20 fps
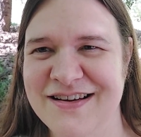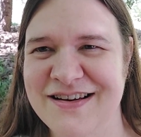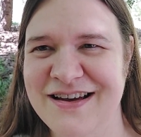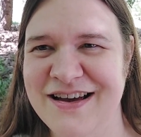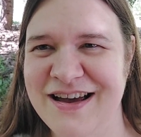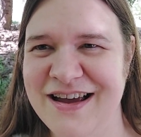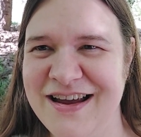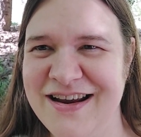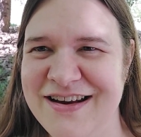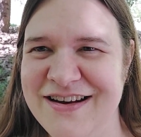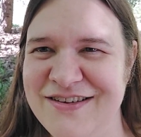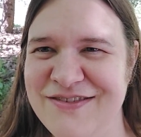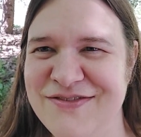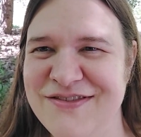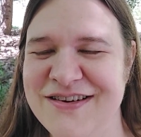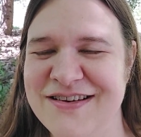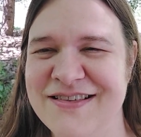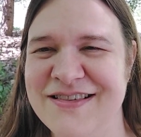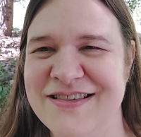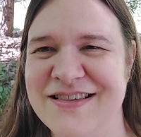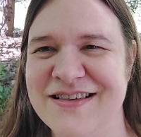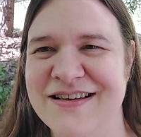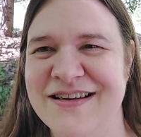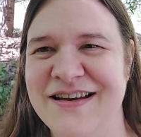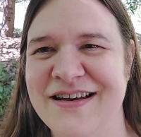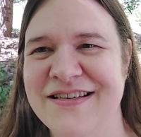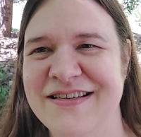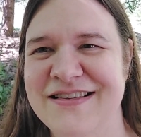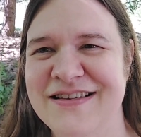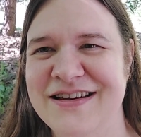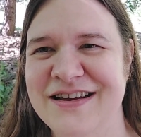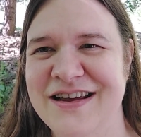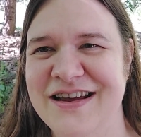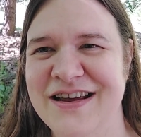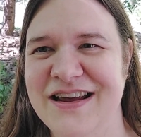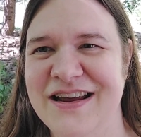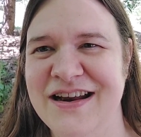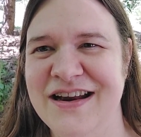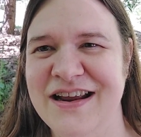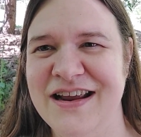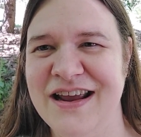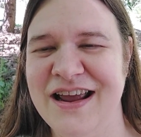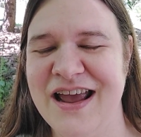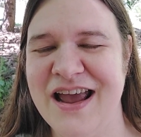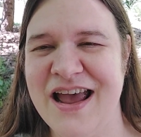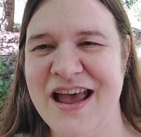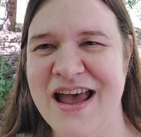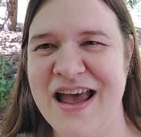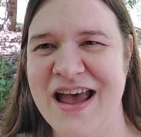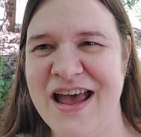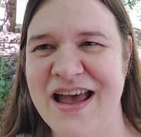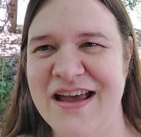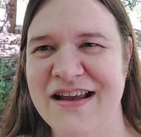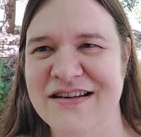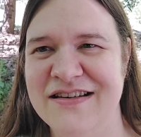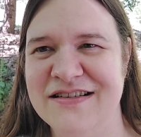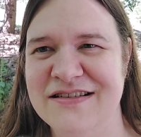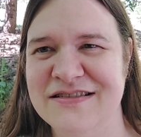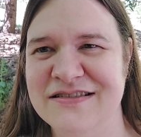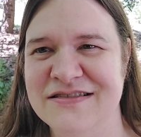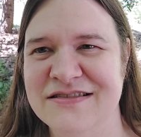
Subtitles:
kind of disgusted at